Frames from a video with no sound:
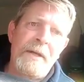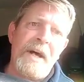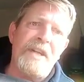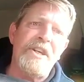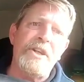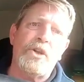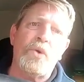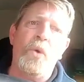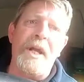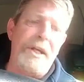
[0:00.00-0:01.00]
This is the
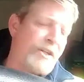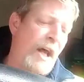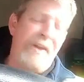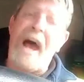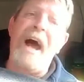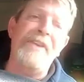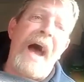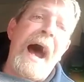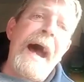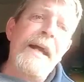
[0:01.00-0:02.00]
Tories that
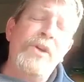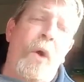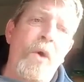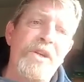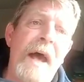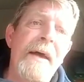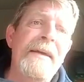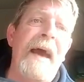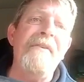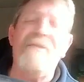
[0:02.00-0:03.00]
had IDOCs
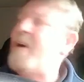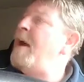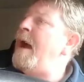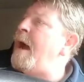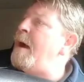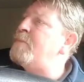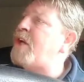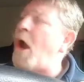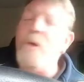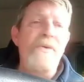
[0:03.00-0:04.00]
give
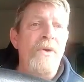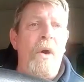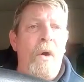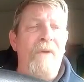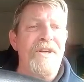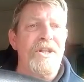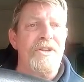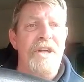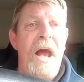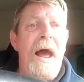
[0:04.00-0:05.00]
counting
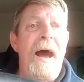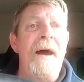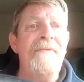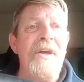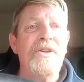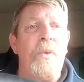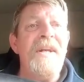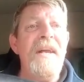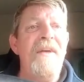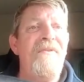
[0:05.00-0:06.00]
officers in the
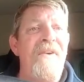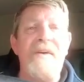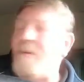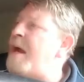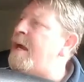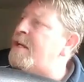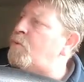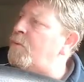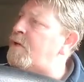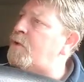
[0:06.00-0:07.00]

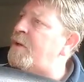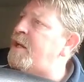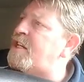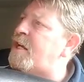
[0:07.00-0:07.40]
2014